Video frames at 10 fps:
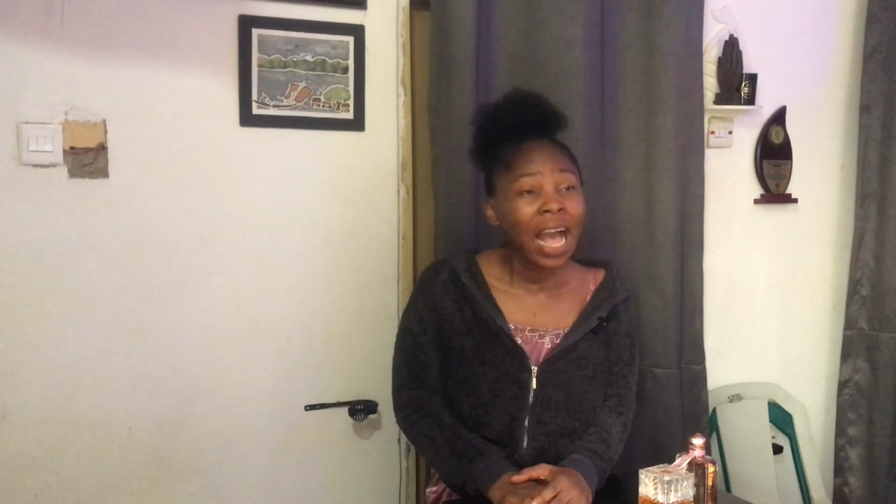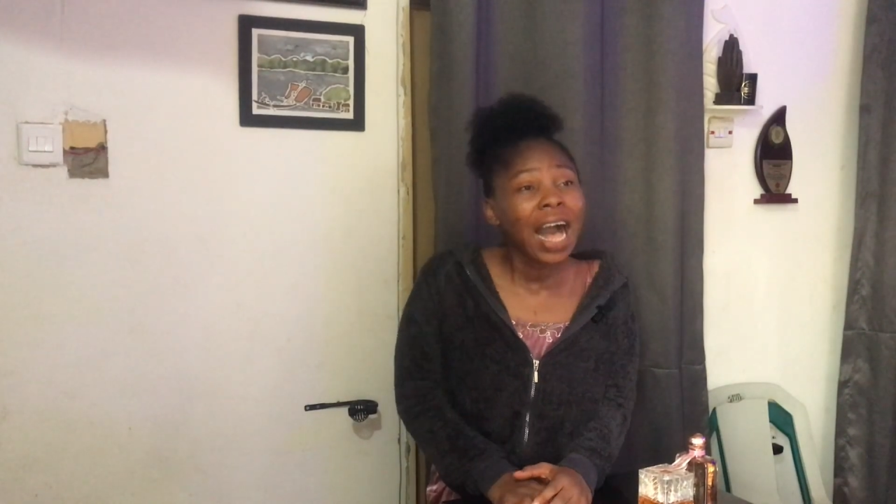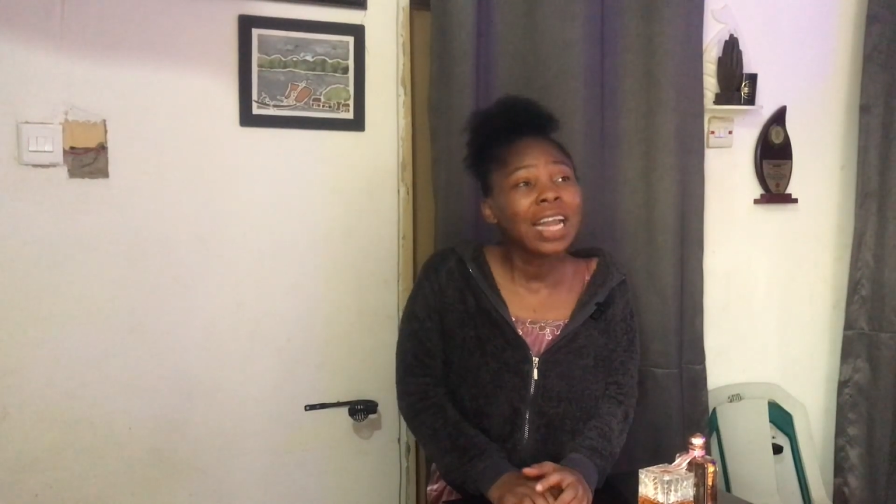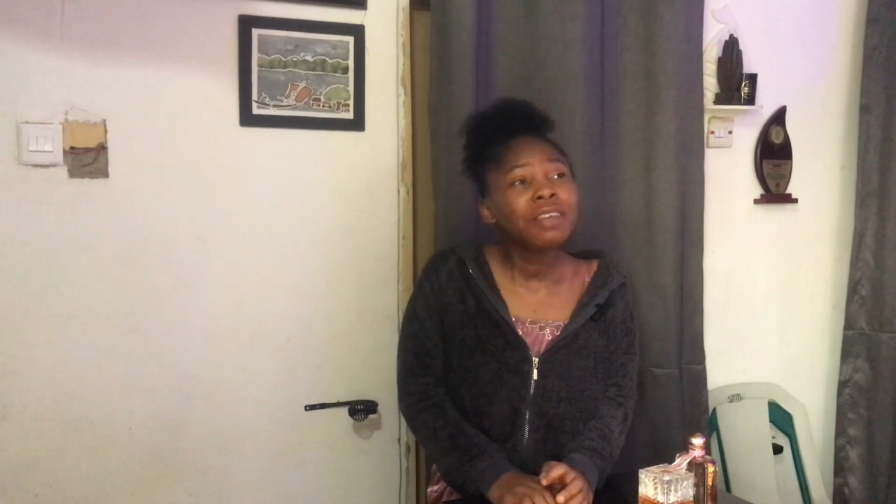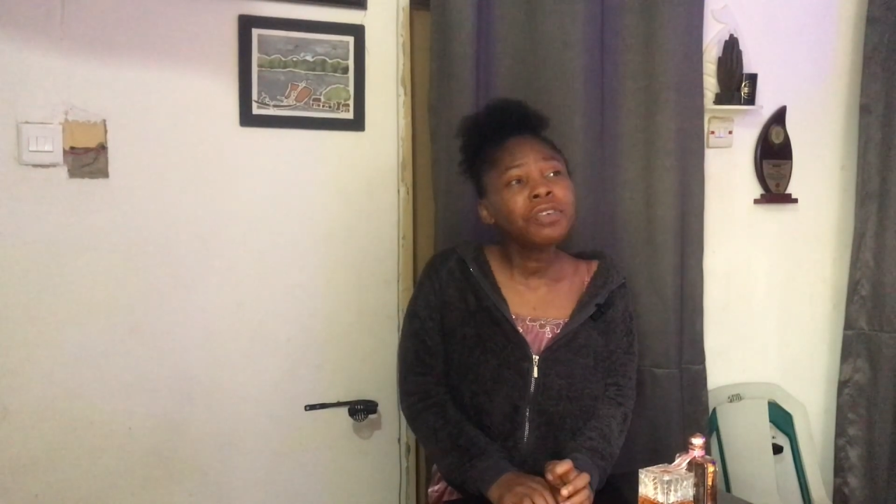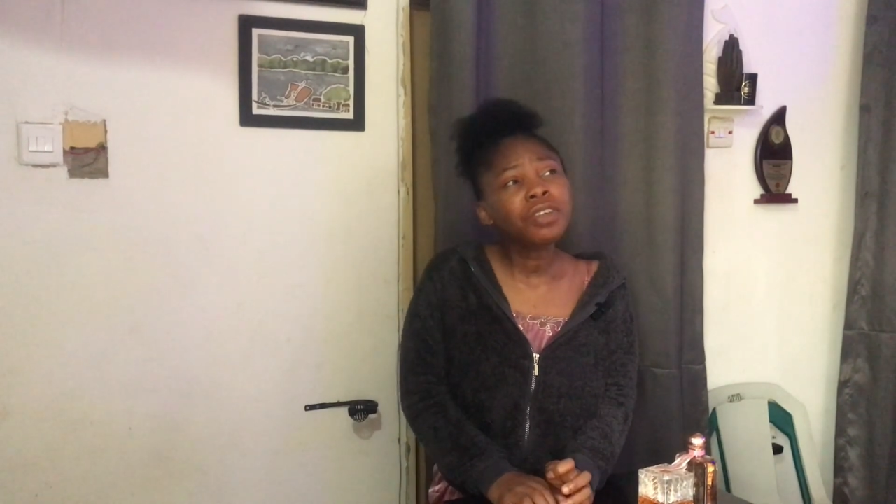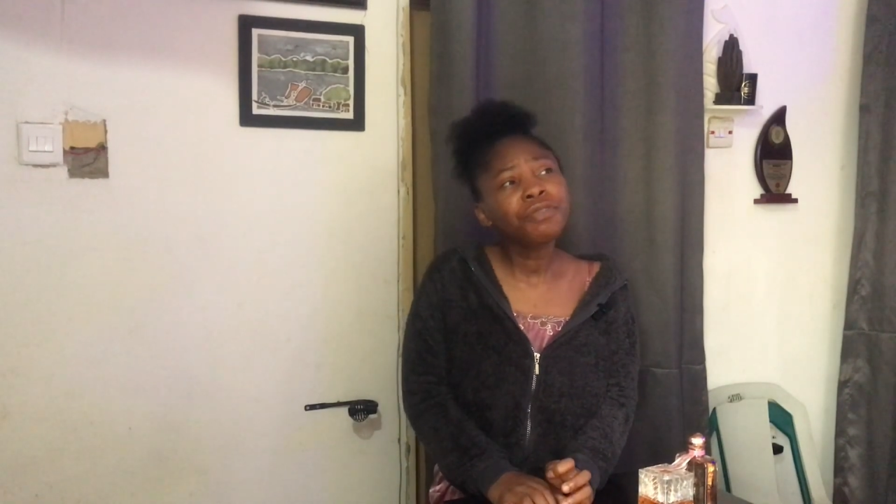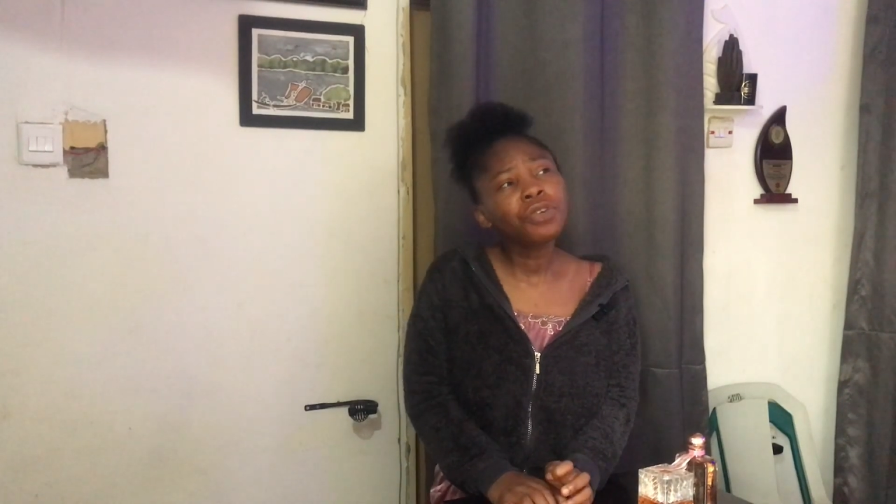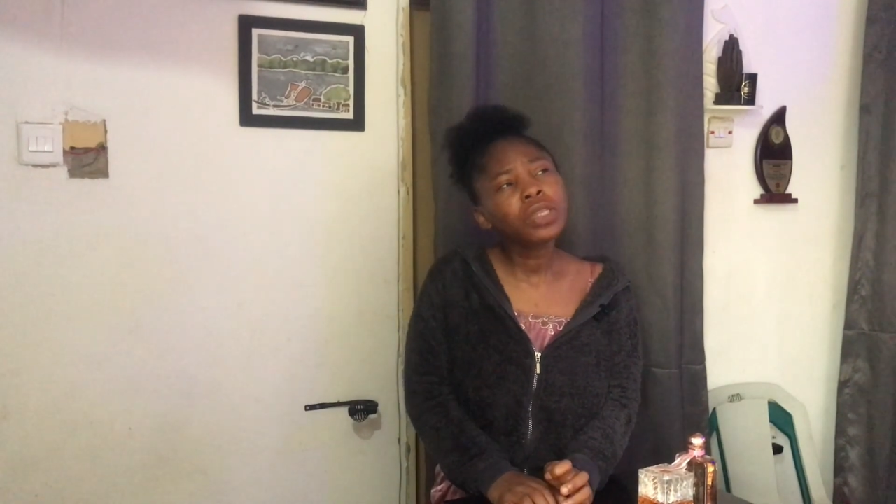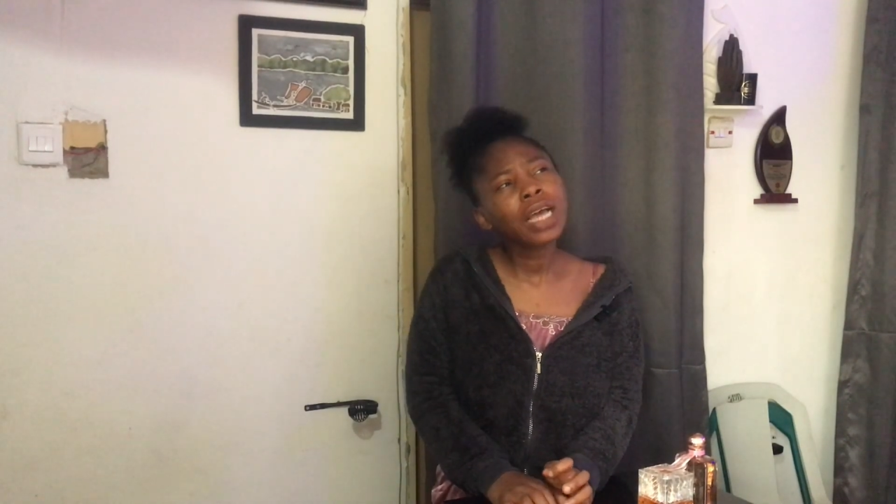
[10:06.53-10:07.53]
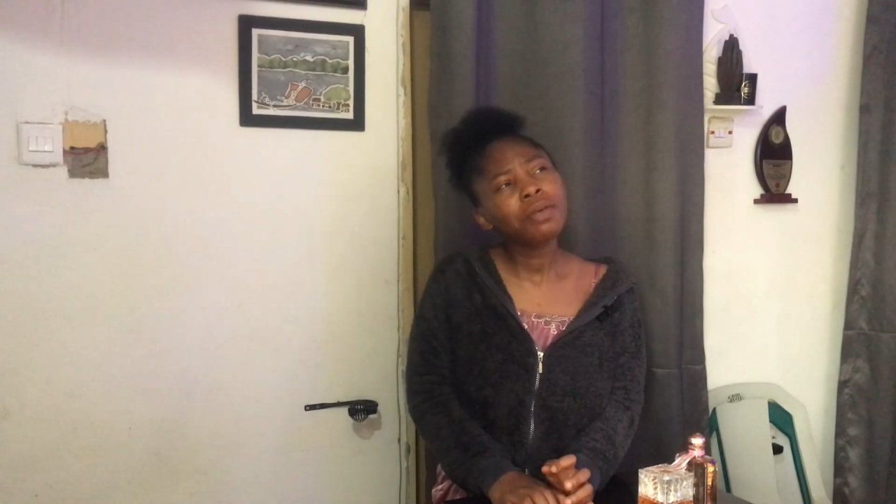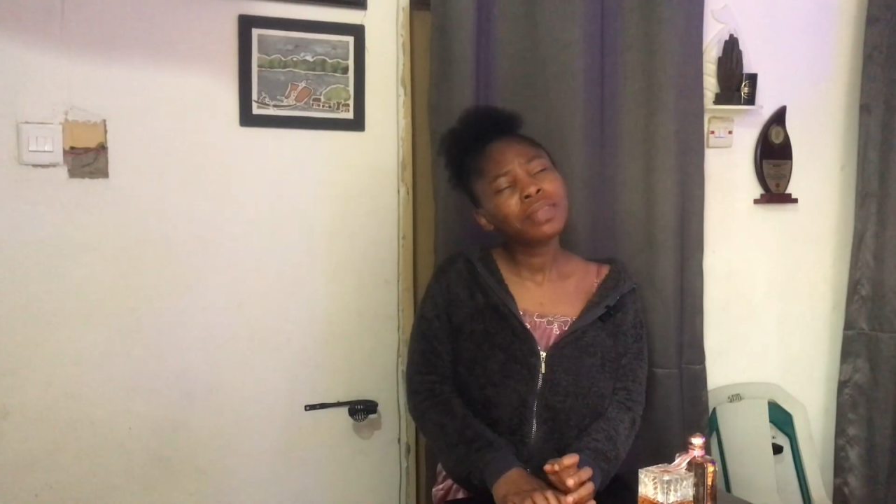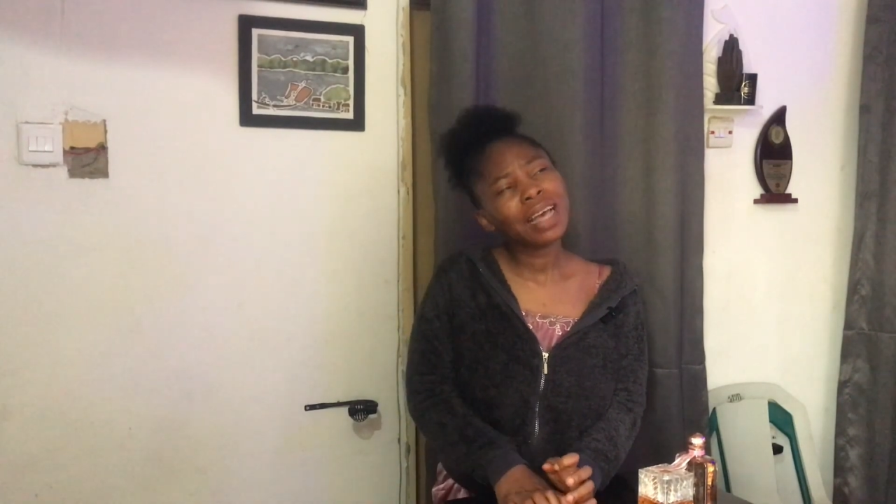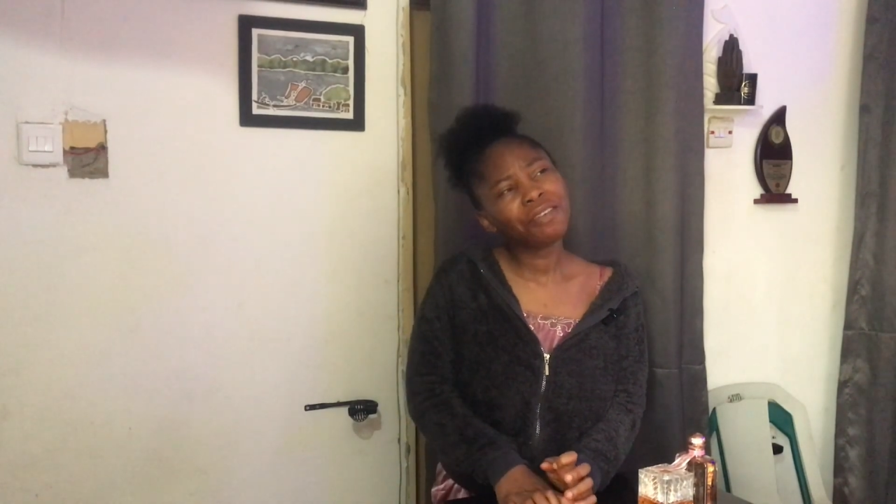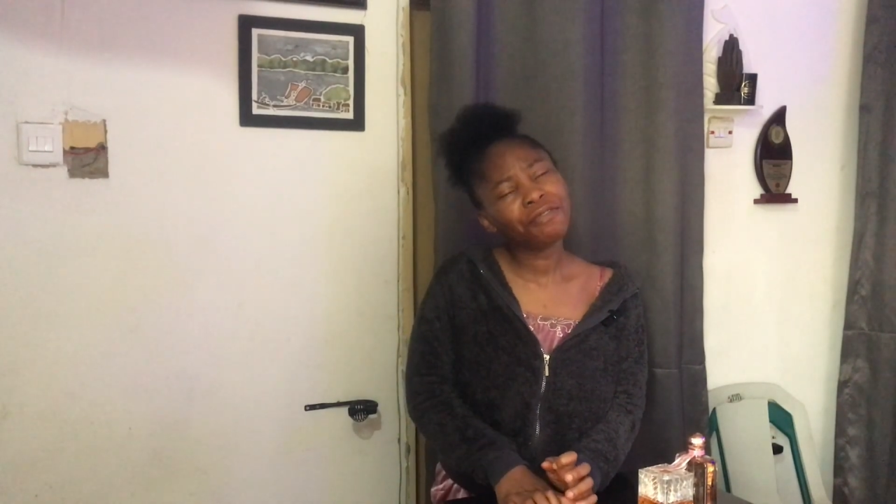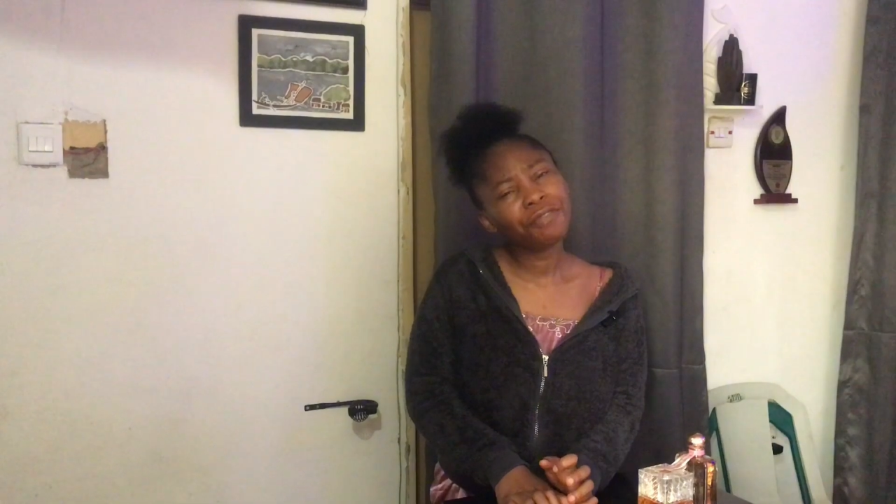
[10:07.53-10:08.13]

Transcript: and even the few times I